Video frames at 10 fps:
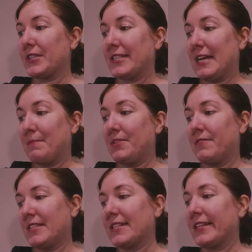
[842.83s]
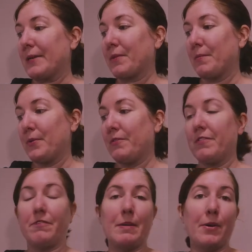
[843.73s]
attempt to physically remove
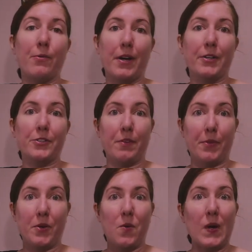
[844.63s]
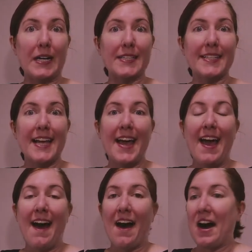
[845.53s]
the female runners from the course.
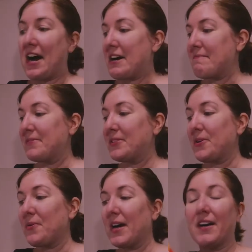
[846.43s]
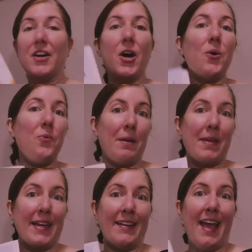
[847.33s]
So go
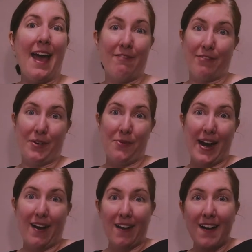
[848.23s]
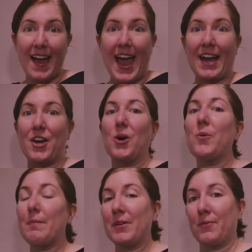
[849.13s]
women everywhere, go
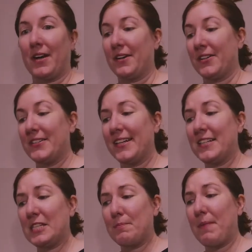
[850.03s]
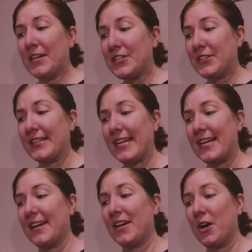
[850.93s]
women runners, and
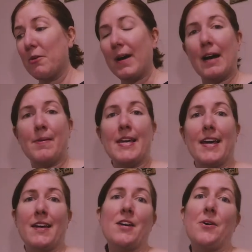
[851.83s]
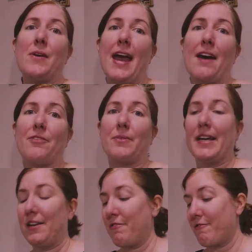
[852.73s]
especially go Bobbi and go
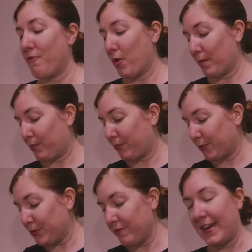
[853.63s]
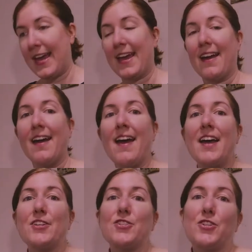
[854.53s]
Catherine for proving
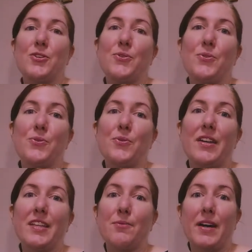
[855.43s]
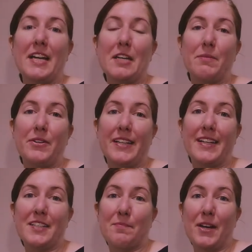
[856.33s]
to the running
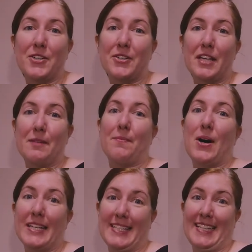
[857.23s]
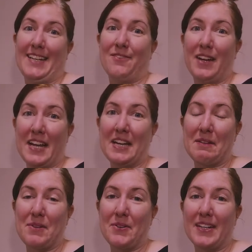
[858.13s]
community, especially the Boston running
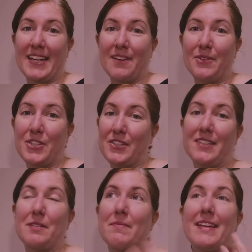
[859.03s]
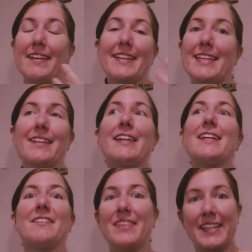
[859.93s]
community, which is to me like the
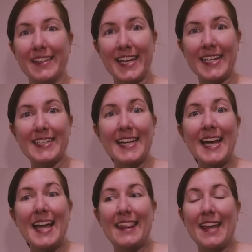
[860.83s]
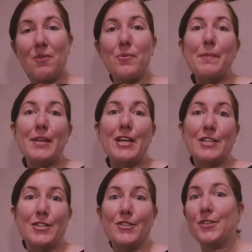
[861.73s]
elite of the elite, that women
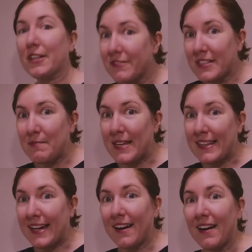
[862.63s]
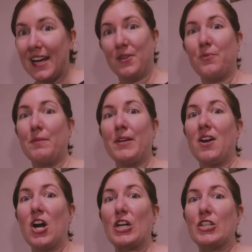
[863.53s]
deserve to be there and women
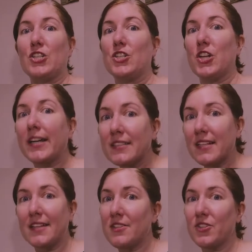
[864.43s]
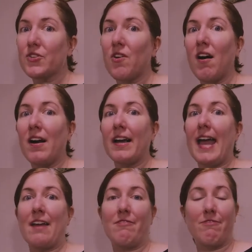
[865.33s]
are just as strong
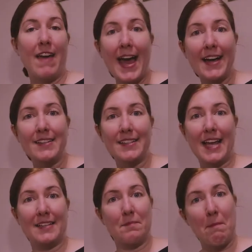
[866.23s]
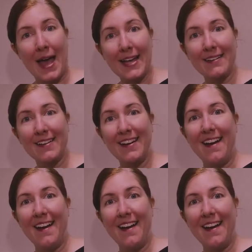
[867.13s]
and fast as men.